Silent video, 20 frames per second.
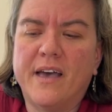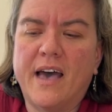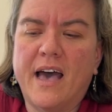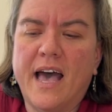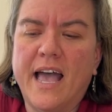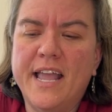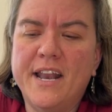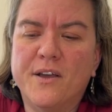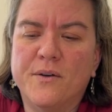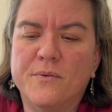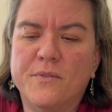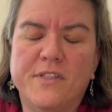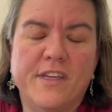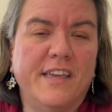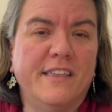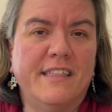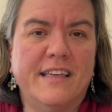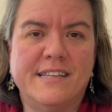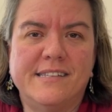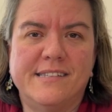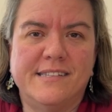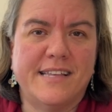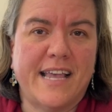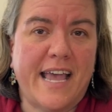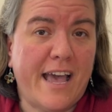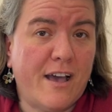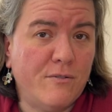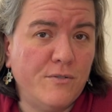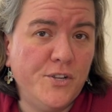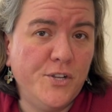I don't think this is a
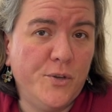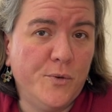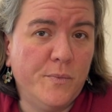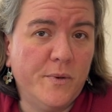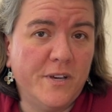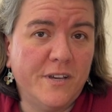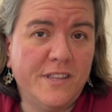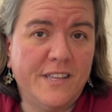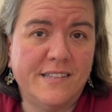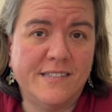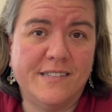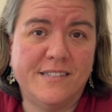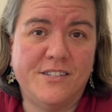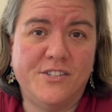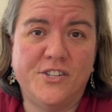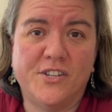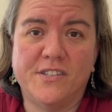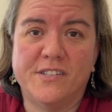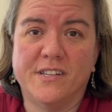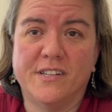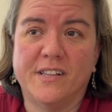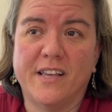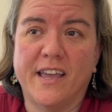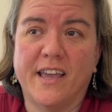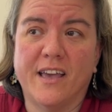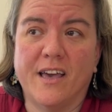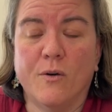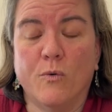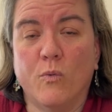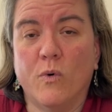how-to book. This is just a
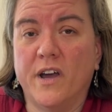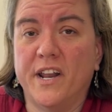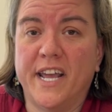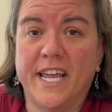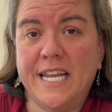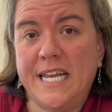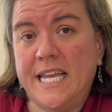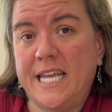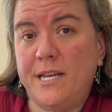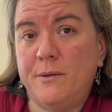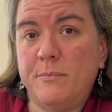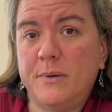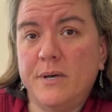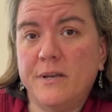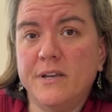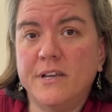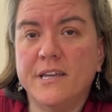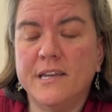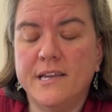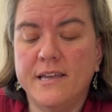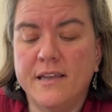like a what I did book.